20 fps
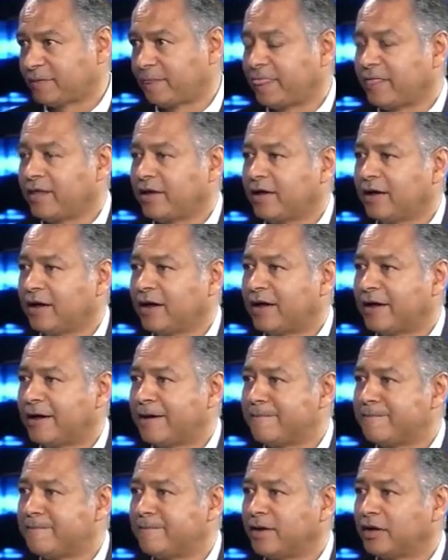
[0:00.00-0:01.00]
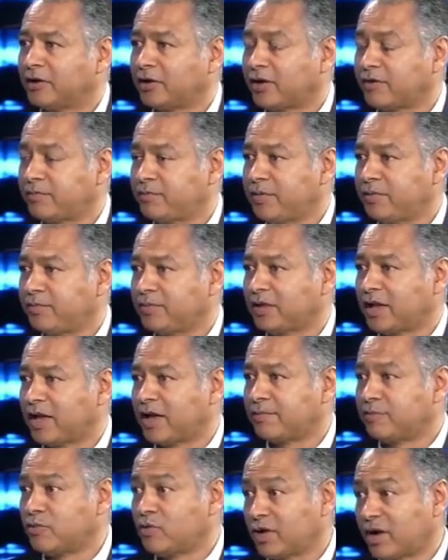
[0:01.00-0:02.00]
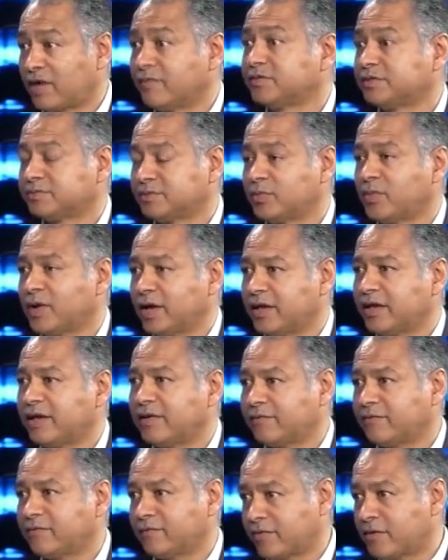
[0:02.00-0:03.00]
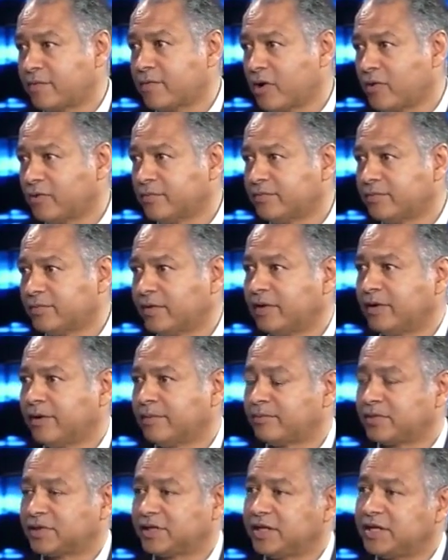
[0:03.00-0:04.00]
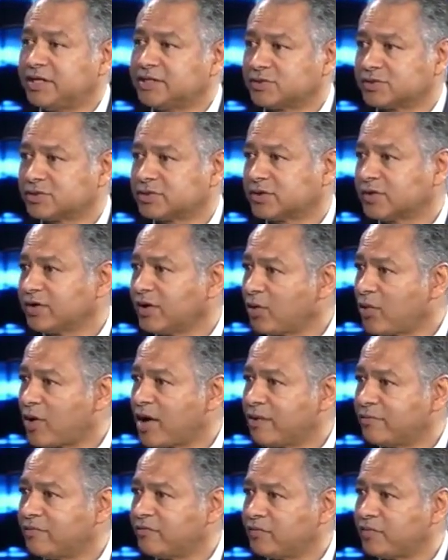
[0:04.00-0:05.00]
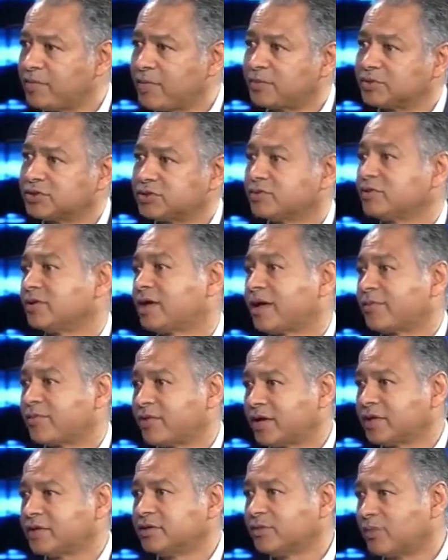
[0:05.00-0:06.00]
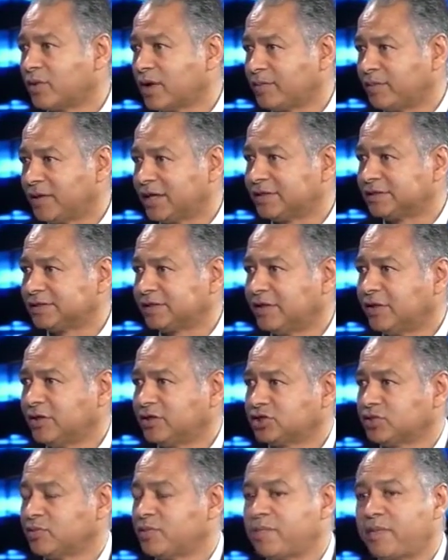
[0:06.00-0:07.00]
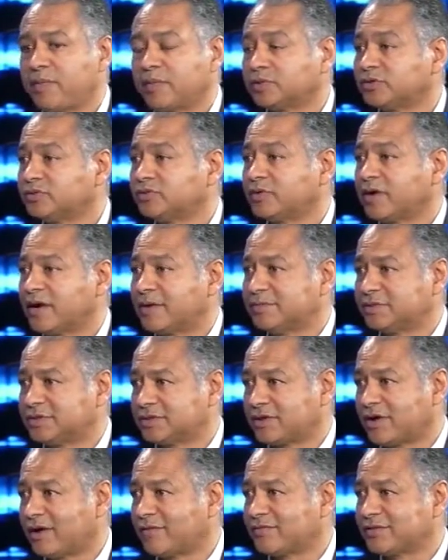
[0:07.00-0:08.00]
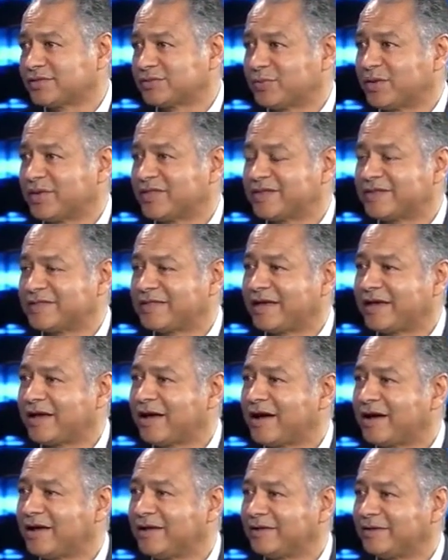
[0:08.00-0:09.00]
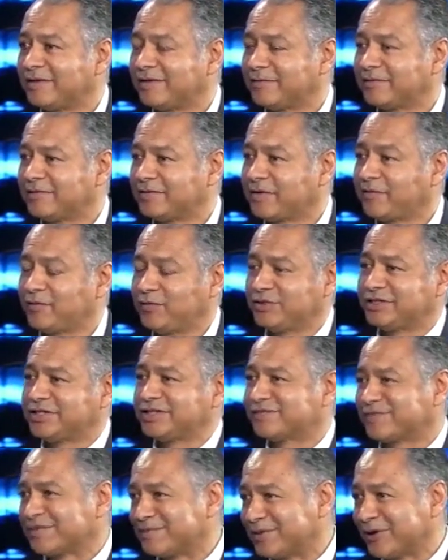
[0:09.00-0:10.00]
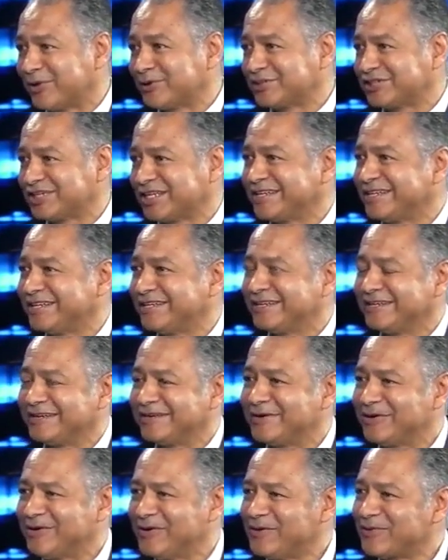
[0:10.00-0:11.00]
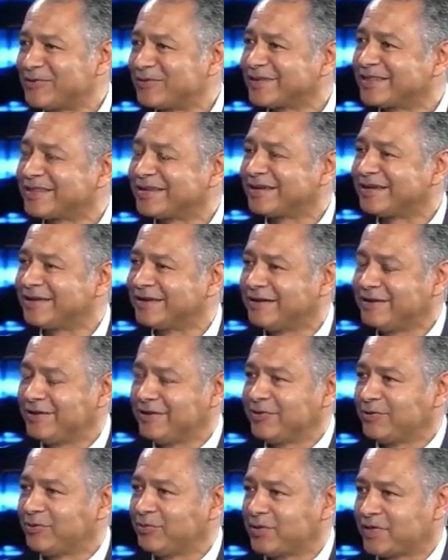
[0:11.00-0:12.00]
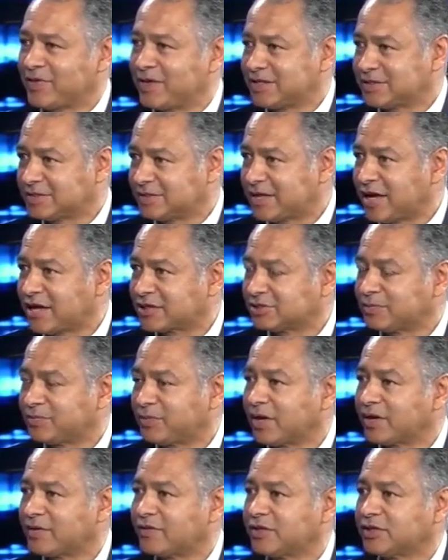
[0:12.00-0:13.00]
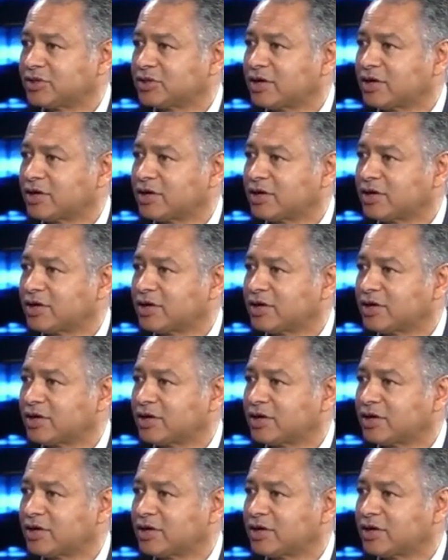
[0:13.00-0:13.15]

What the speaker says: A lot of people are more comfortable working from home, but there is also a requirement for people to collaborate in the workplace. So when people do come to the office, whether they are refugees from load shedding or whether it's an actual part of their job,